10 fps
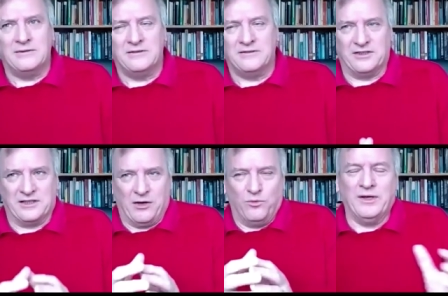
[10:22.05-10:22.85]
so
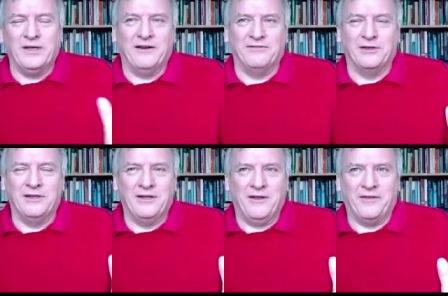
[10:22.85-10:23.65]
at one
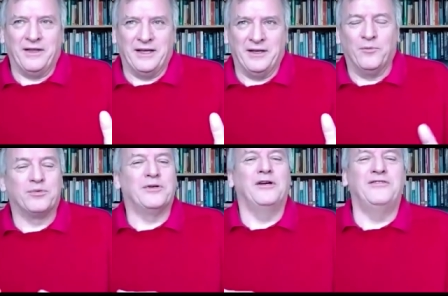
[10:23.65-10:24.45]
level, the
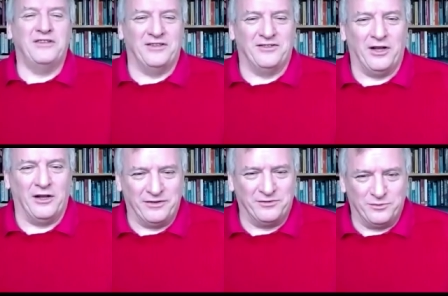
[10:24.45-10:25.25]
process
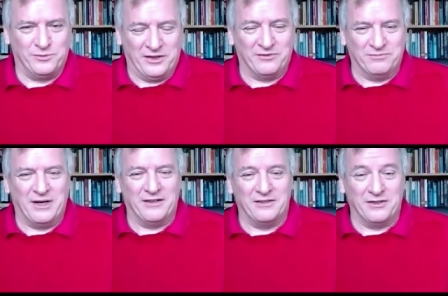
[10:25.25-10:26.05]
itself is is
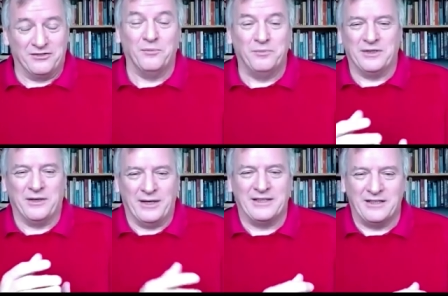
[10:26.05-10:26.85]
relatively simple. You
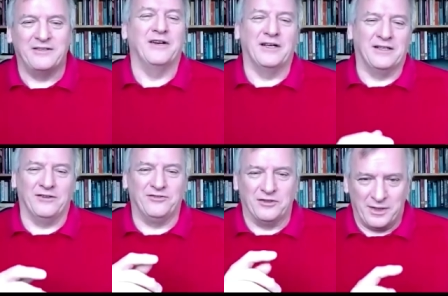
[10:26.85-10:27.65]
identify
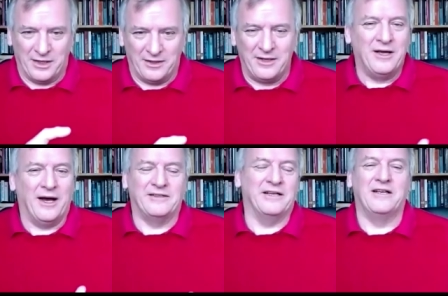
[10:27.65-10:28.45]
customer,
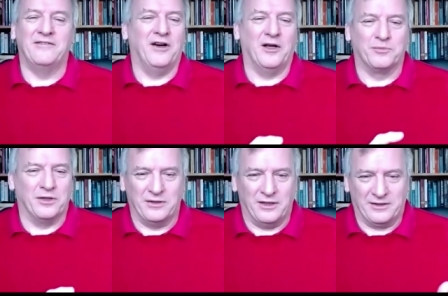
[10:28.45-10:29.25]
identify
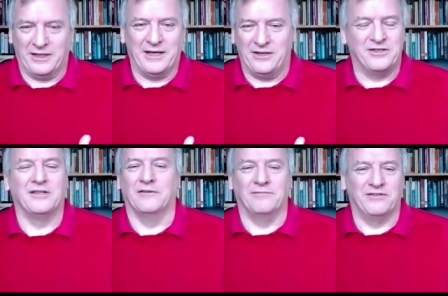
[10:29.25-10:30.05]
product, engage in
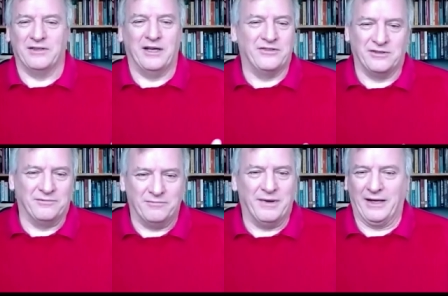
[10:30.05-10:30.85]

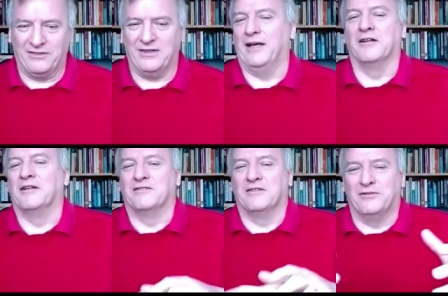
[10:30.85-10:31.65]
conversation, make sale
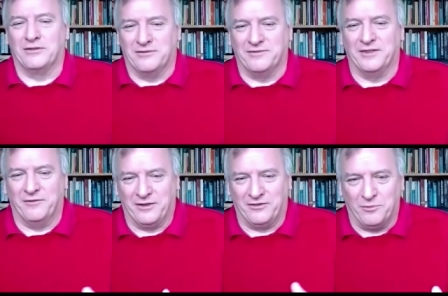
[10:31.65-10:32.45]
is a sort of you know,
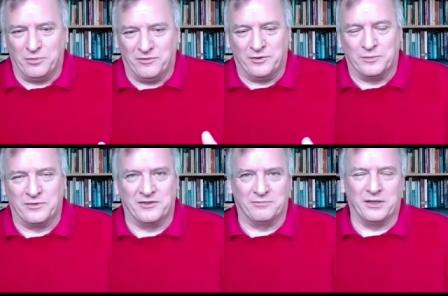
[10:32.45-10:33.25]
very simple form
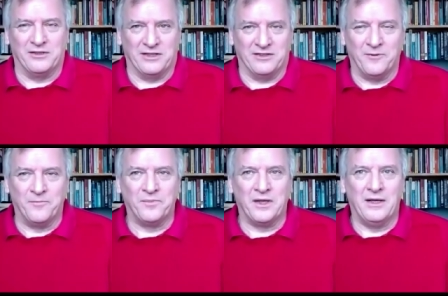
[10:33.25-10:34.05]
of, of process.
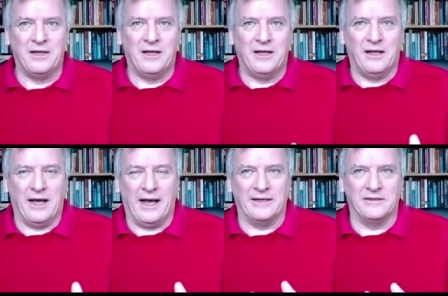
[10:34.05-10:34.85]

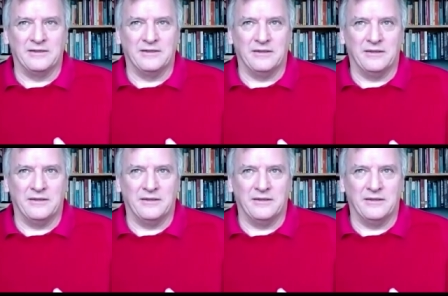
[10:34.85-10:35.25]
And